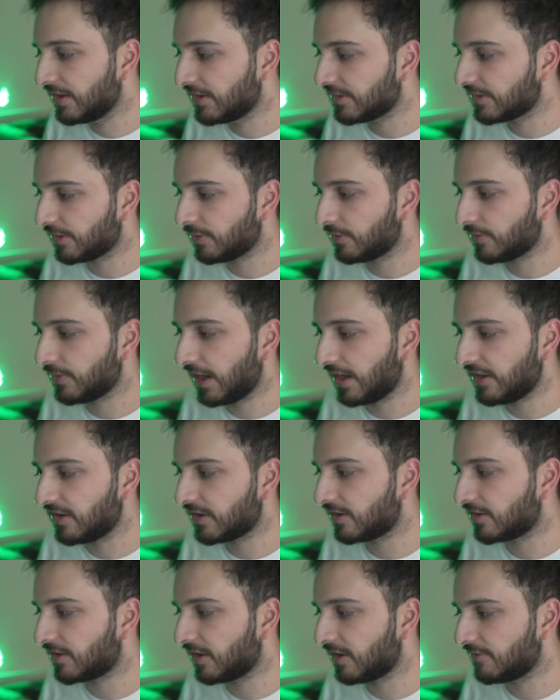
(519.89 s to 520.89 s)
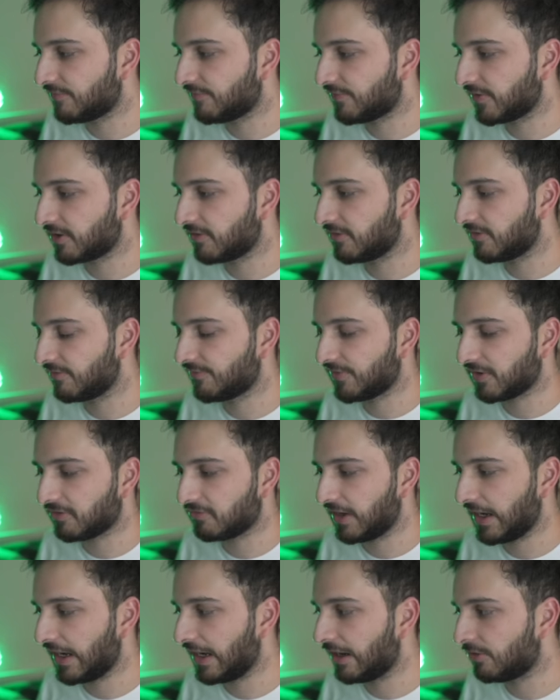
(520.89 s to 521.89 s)
So yeah, you can kind of
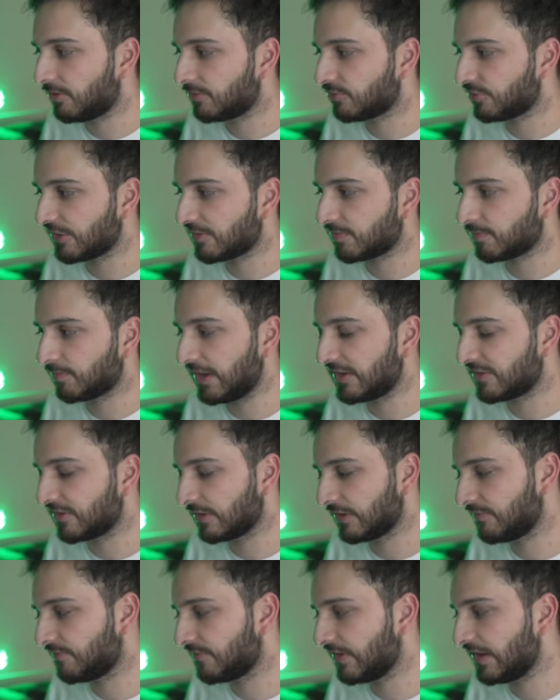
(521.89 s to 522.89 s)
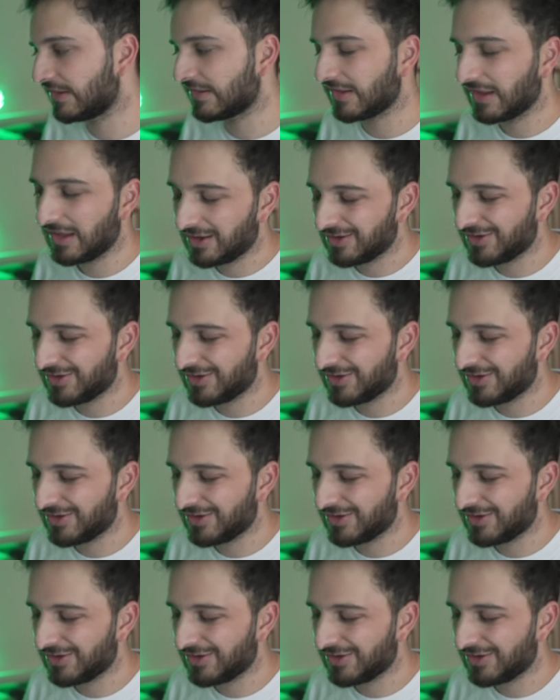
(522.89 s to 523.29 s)
figure it out just based on the fees.